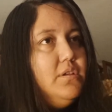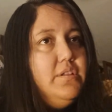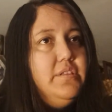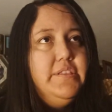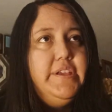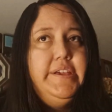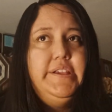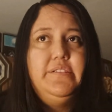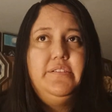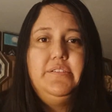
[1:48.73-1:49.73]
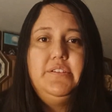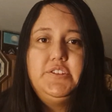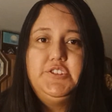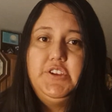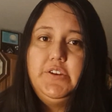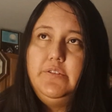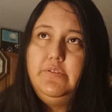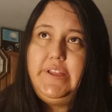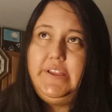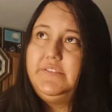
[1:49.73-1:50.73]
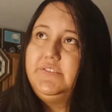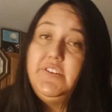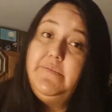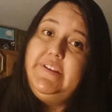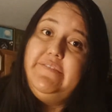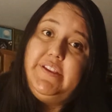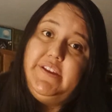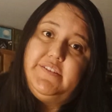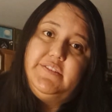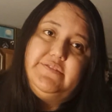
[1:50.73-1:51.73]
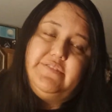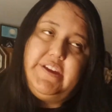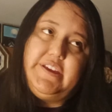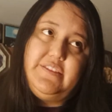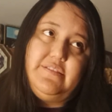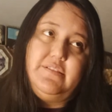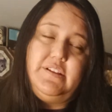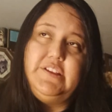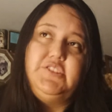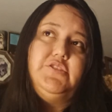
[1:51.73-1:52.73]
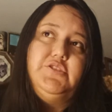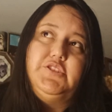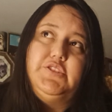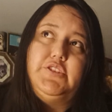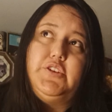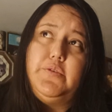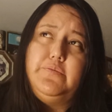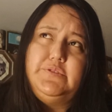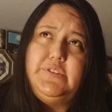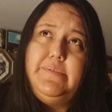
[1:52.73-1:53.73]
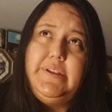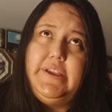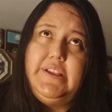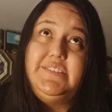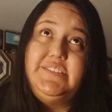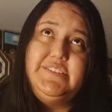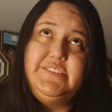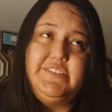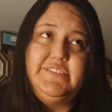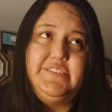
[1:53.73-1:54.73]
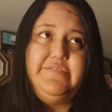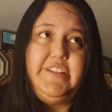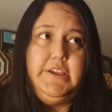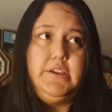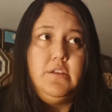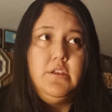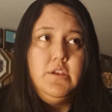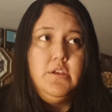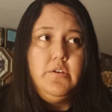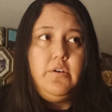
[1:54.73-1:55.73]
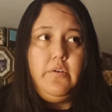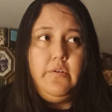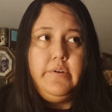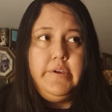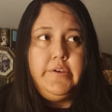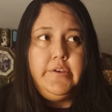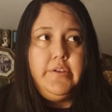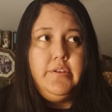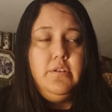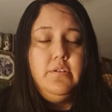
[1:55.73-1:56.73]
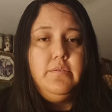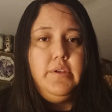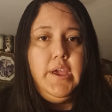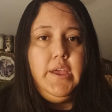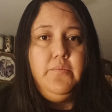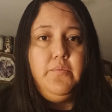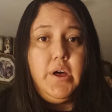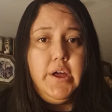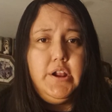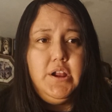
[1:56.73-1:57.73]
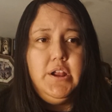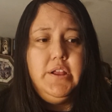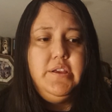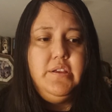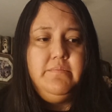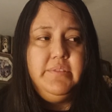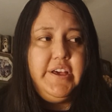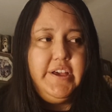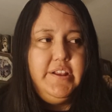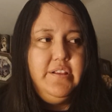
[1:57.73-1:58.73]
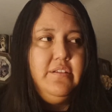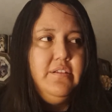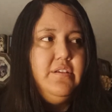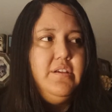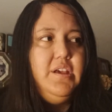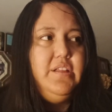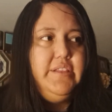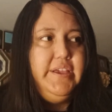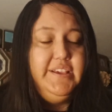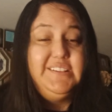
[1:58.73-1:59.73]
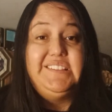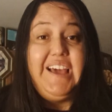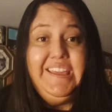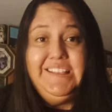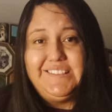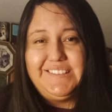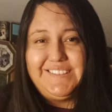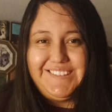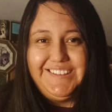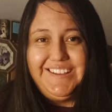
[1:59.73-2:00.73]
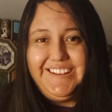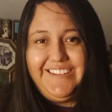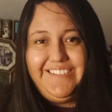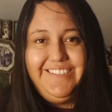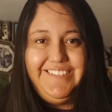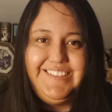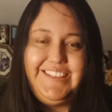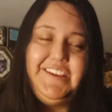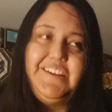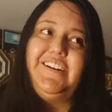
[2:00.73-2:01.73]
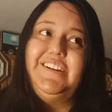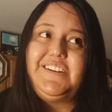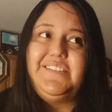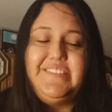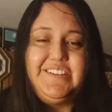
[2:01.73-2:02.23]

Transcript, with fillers: they show like so many videos for like they show so many instances of like oil and water and blood and like sights, you know? Like, are you good with your